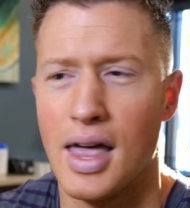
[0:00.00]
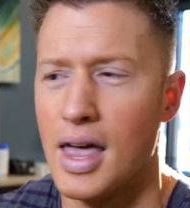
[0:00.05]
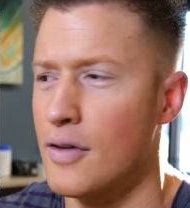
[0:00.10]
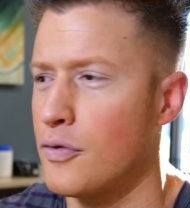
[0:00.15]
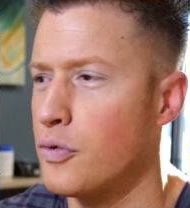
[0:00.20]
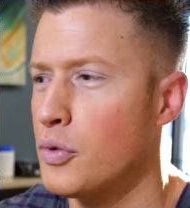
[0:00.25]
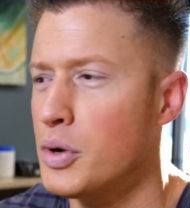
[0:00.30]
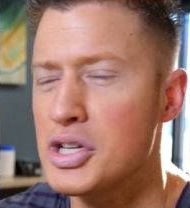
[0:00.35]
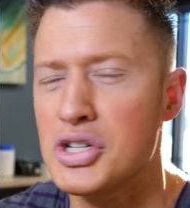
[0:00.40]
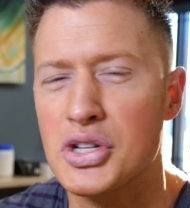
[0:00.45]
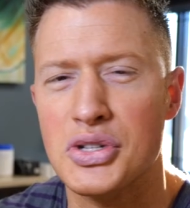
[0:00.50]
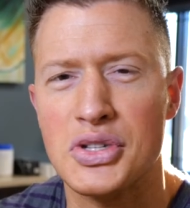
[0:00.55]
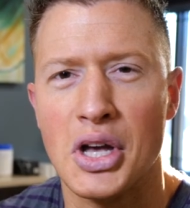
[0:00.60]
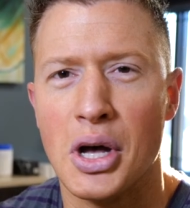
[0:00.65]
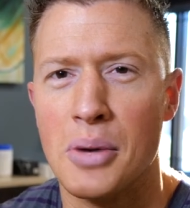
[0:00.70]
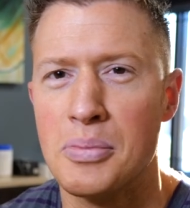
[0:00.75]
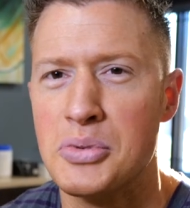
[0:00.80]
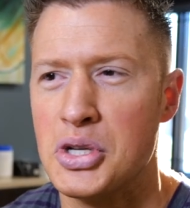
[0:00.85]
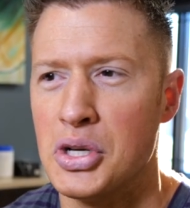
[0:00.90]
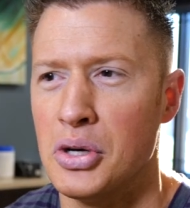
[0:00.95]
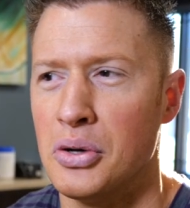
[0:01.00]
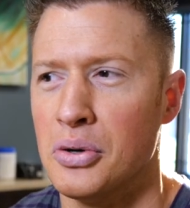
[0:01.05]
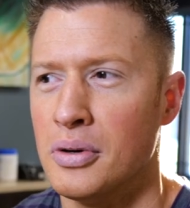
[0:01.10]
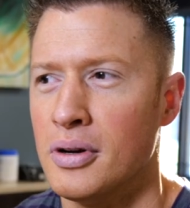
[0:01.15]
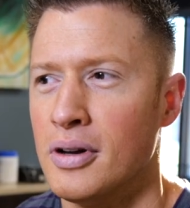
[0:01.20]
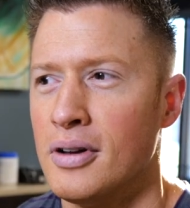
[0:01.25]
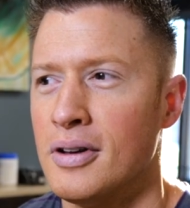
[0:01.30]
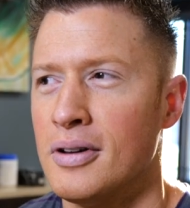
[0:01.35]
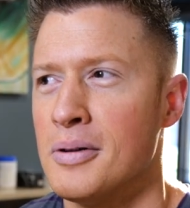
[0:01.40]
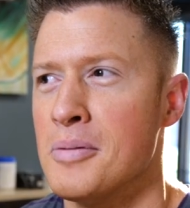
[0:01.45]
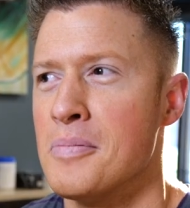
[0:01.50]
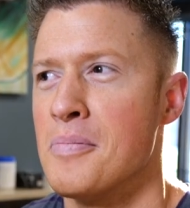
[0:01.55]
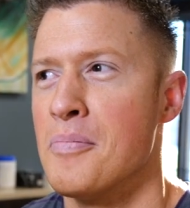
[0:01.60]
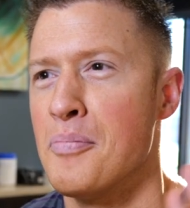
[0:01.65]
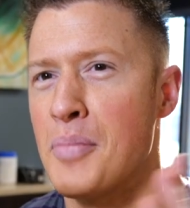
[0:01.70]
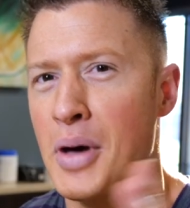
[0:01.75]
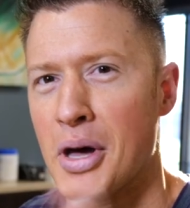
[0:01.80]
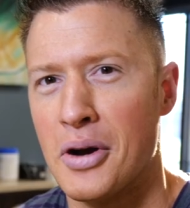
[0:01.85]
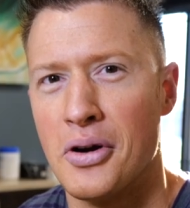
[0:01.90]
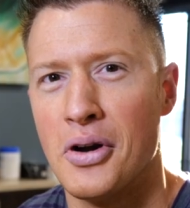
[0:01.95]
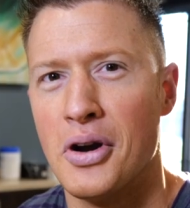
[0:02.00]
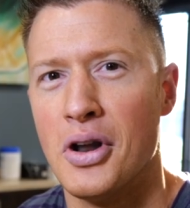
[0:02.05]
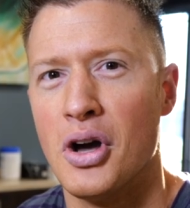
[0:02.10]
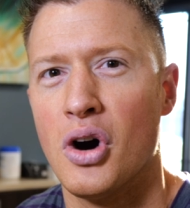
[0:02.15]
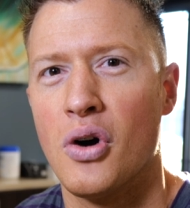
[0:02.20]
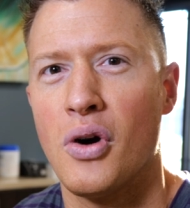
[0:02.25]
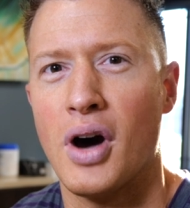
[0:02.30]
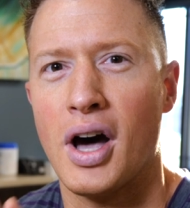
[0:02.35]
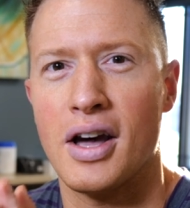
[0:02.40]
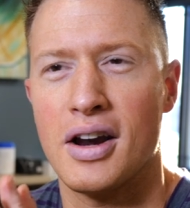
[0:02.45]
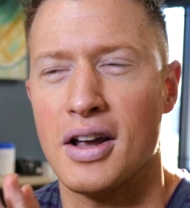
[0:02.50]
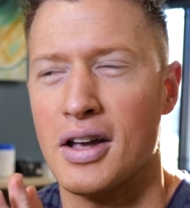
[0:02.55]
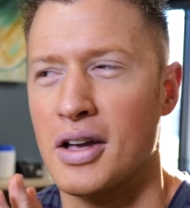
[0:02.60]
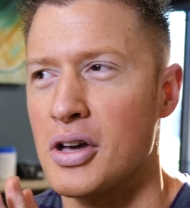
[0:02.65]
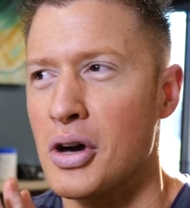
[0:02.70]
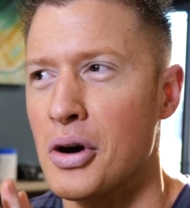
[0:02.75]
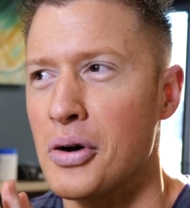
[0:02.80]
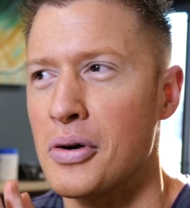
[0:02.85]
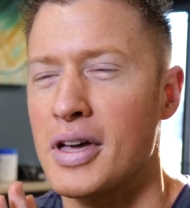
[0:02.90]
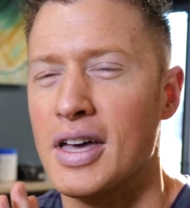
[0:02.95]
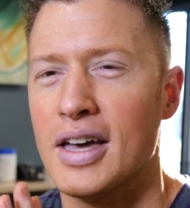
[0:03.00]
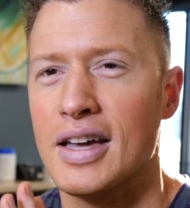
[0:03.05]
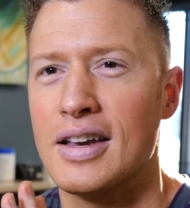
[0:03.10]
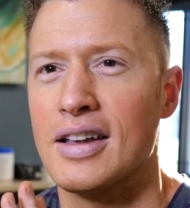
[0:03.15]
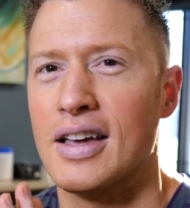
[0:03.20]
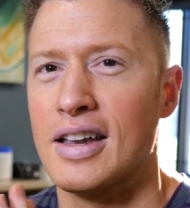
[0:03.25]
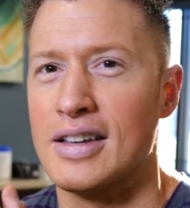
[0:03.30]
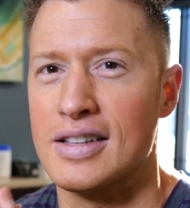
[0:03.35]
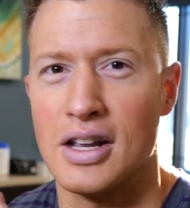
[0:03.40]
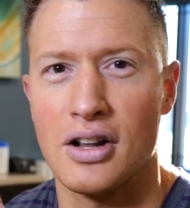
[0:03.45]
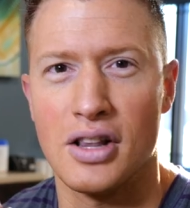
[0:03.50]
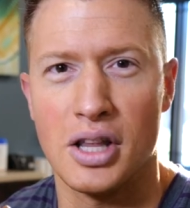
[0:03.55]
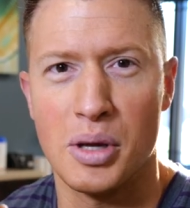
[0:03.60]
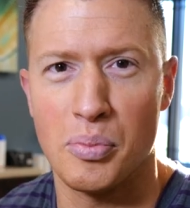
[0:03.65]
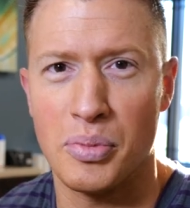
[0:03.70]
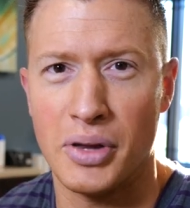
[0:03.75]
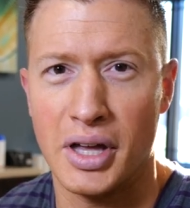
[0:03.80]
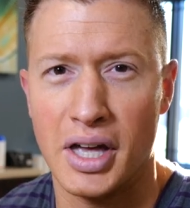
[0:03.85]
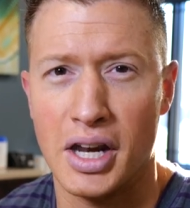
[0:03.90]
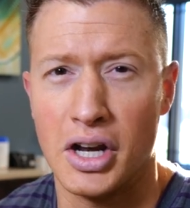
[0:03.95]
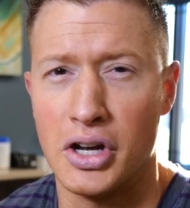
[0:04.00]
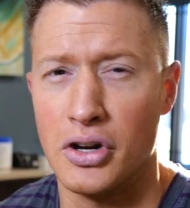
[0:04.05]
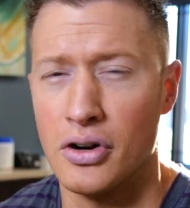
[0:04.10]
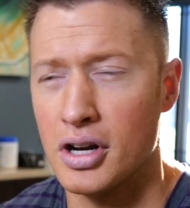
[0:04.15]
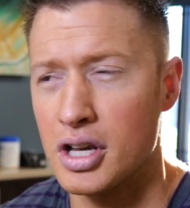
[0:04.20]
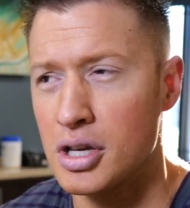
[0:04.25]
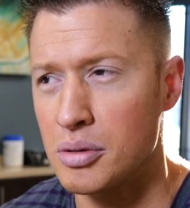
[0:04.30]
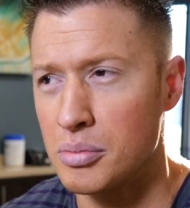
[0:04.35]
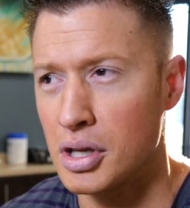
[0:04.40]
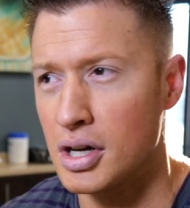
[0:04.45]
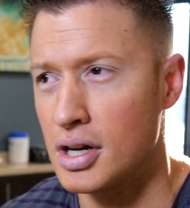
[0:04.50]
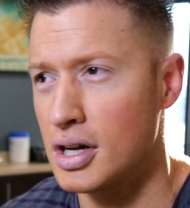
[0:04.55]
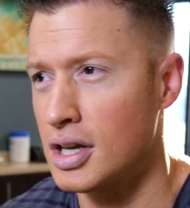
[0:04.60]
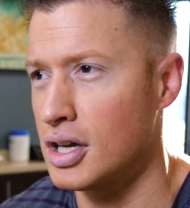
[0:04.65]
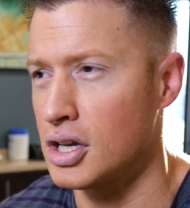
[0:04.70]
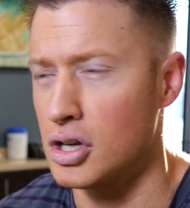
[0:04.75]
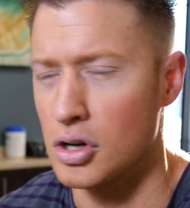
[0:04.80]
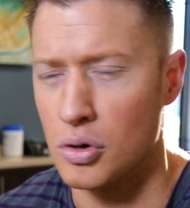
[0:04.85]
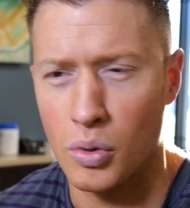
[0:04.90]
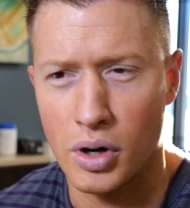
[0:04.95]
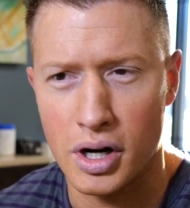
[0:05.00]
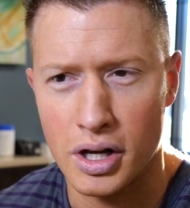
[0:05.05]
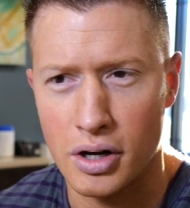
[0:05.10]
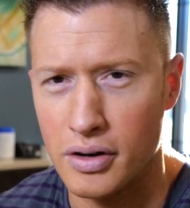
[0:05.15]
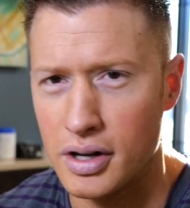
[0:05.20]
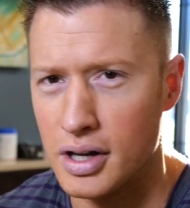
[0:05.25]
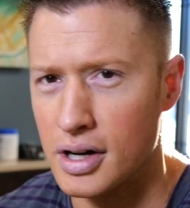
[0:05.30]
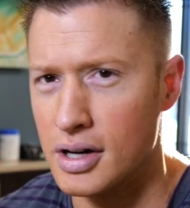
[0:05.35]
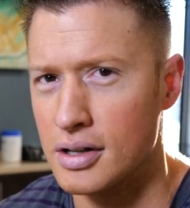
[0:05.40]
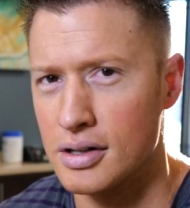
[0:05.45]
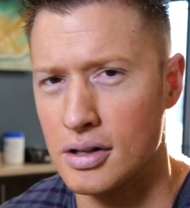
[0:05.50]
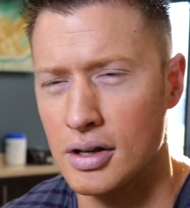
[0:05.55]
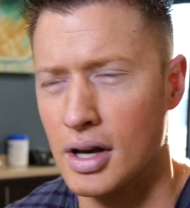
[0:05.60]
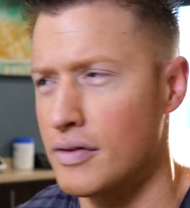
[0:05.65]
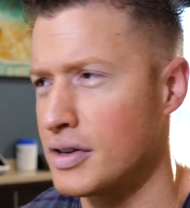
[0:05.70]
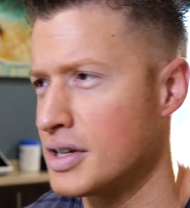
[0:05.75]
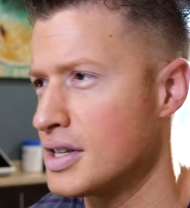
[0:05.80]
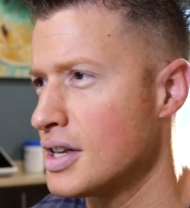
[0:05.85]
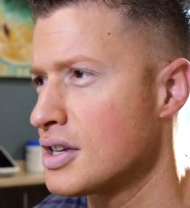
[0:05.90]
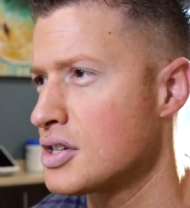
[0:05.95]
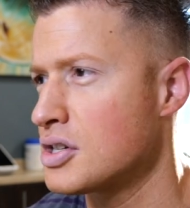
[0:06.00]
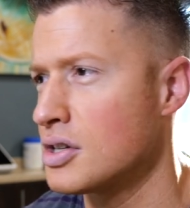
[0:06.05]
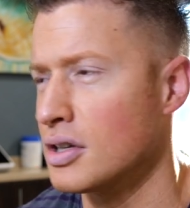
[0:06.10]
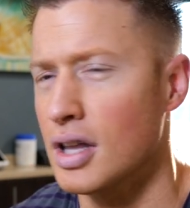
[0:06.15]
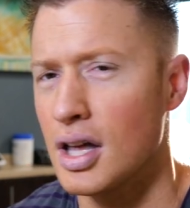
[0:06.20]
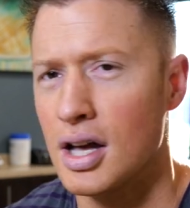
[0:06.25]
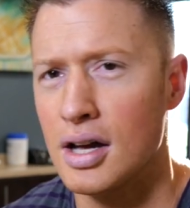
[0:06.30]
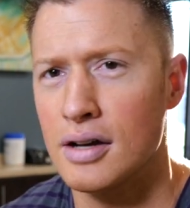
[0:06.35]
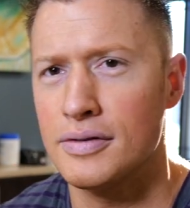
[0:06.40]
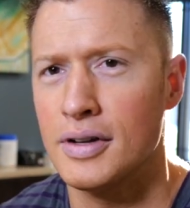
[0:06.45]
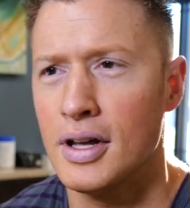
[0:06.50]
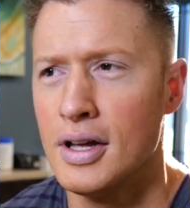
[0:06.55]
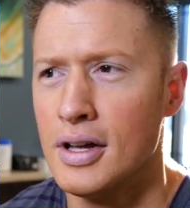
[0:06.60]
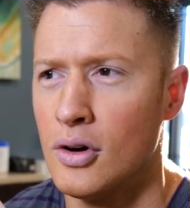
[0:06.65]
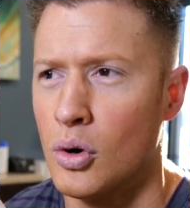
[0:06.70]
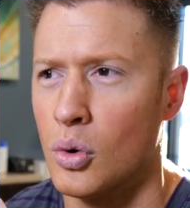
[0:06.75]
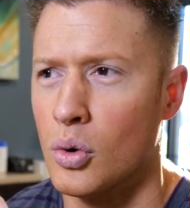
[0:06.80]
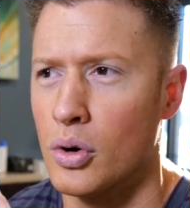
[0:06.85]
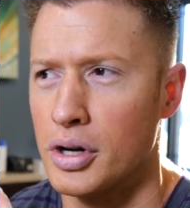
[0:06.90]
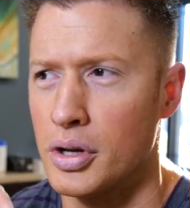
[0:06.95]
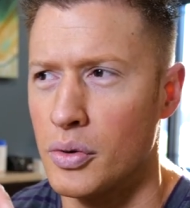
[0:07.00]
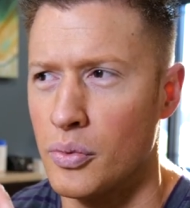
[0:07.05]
If we just helped you better know how to go get a dental implant in your community and you want to go get a you have a dentist you love or